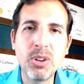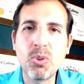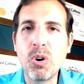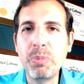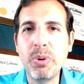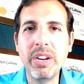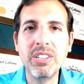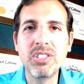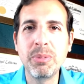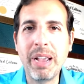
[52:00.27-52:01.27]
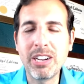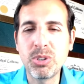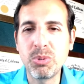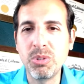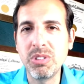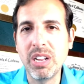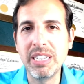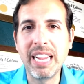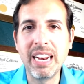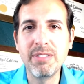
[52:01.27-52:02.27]
incorporate some actual uh,
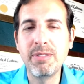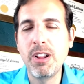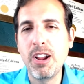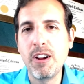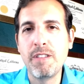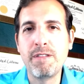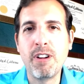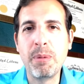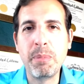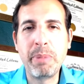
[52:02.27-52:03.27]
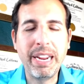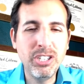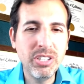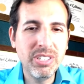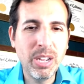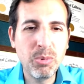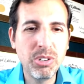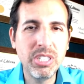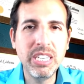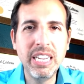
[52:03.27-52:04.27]
data from patients that
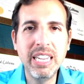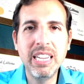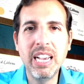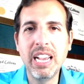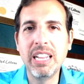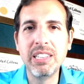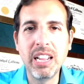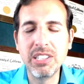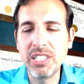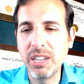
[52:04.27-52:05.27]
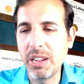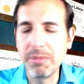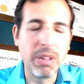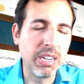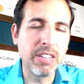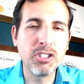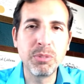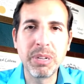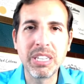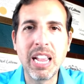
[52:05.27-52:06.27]
we're seeing and and see and, and give
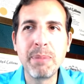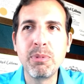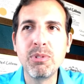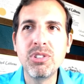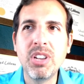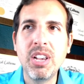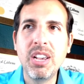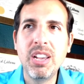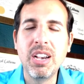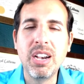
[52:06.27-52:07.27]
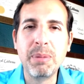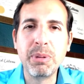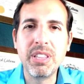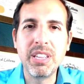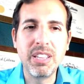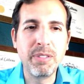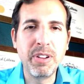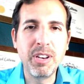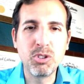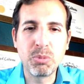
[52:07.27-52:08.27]
some examples, uh, but the the
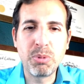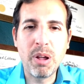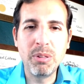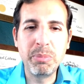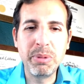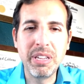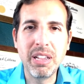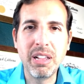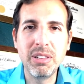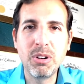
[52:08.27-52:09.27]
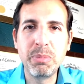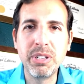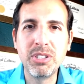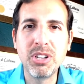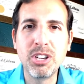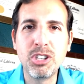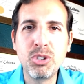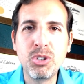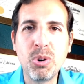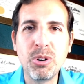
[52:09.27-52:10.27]
videos will probably be a little bit uh,
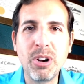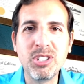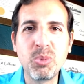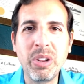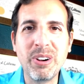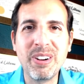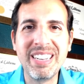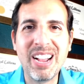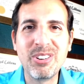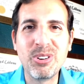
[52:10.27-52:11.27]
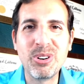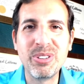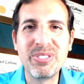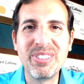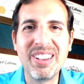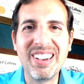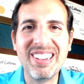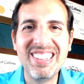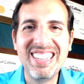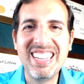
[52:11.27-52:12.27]
shorter and sweeter and down to earth
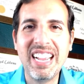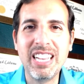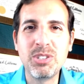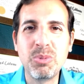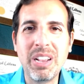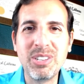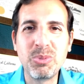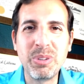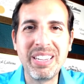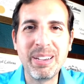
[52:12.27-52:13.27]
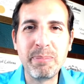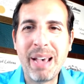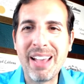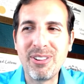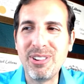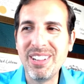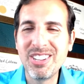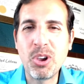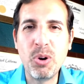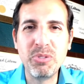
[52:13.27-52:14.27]
uh, as as we uh, battle
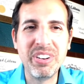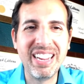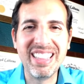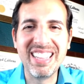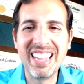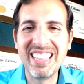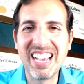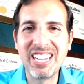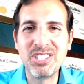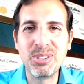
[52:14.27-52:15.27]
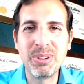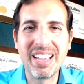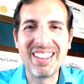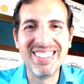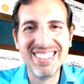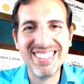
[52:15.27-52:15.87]
COVID in in the I C U again.